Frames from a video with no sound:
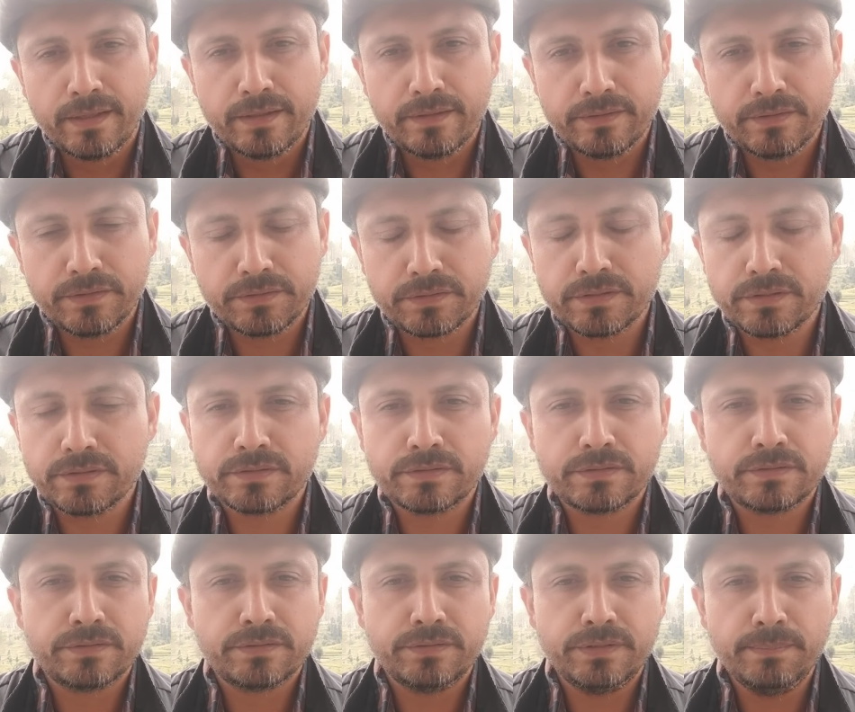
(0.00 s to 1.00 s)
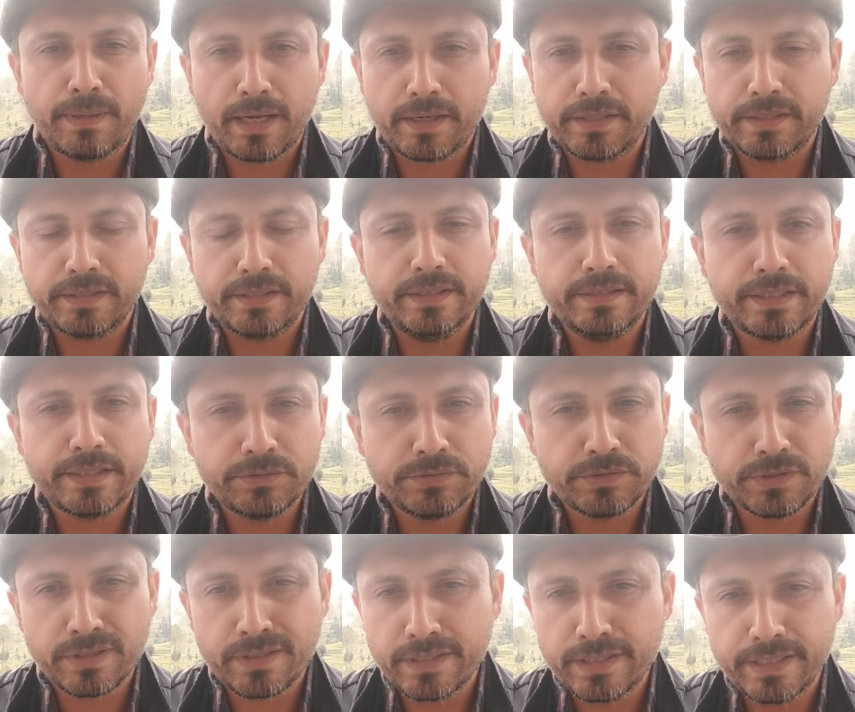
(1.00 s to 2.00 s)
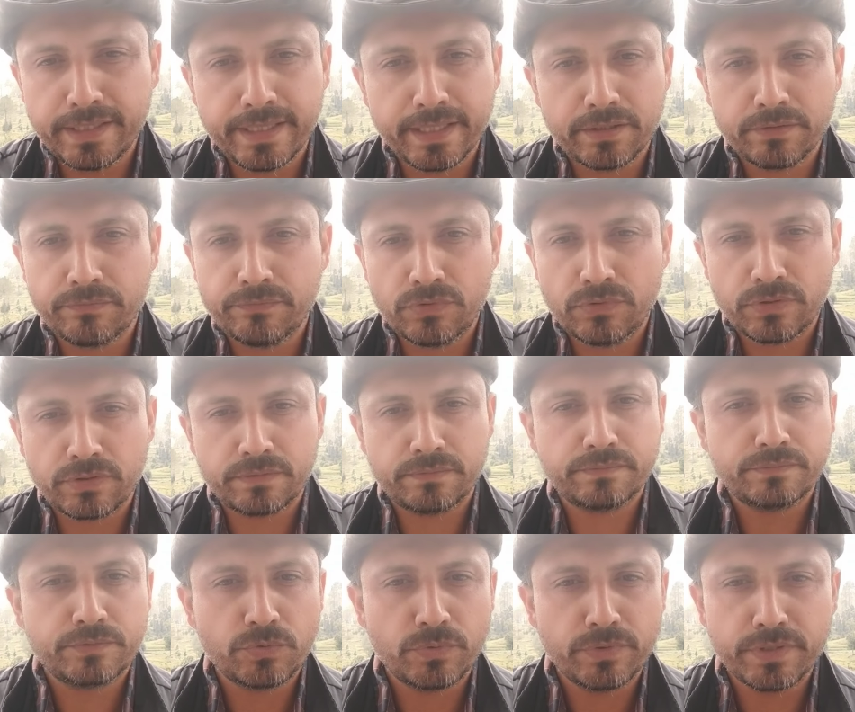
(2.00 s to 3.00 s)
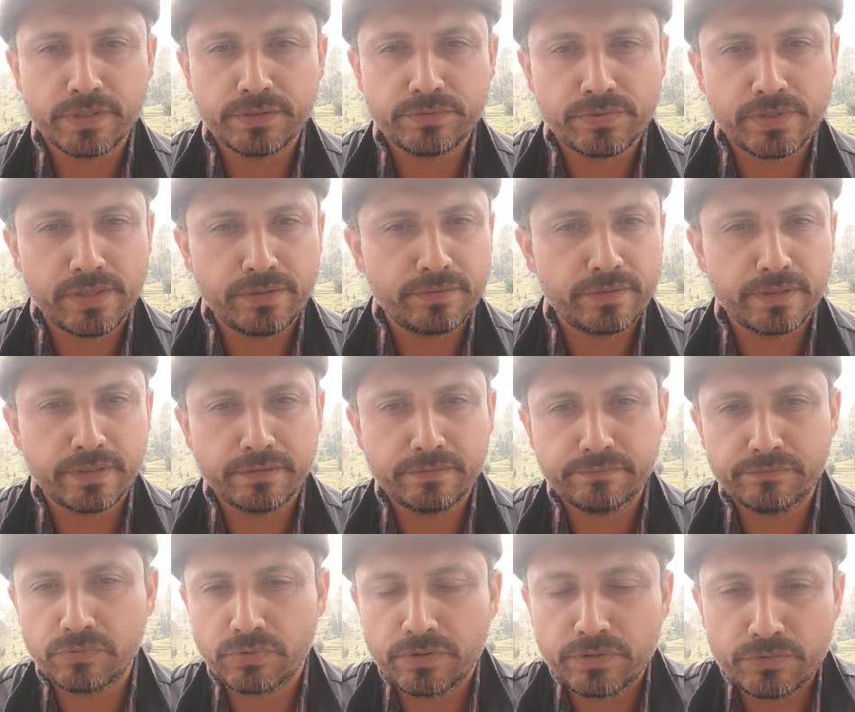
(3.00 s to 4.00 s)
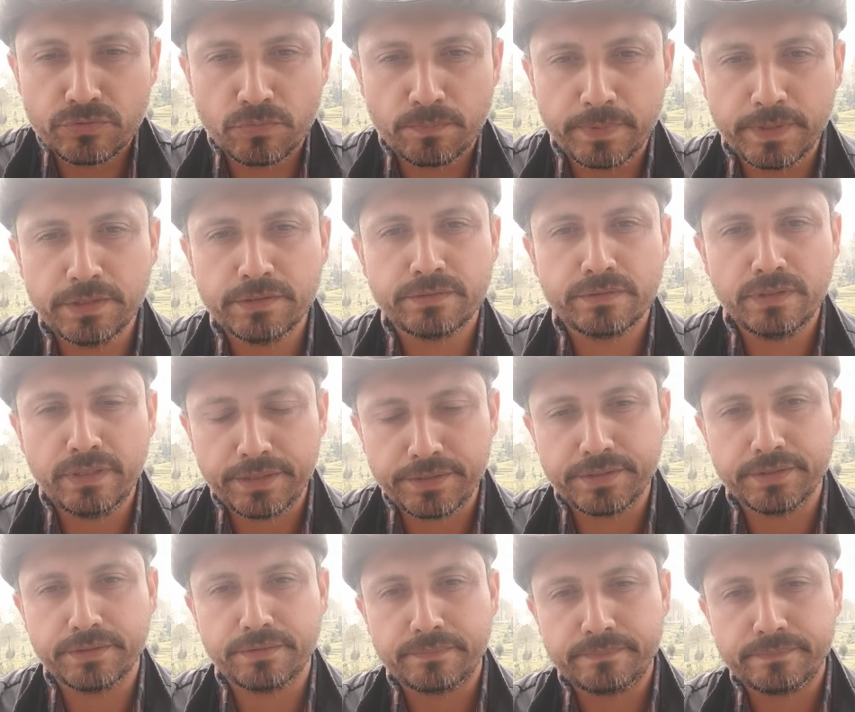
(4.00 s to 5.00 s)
This is the market ghee that you generally get for 200, 300, 400 rupees a liter.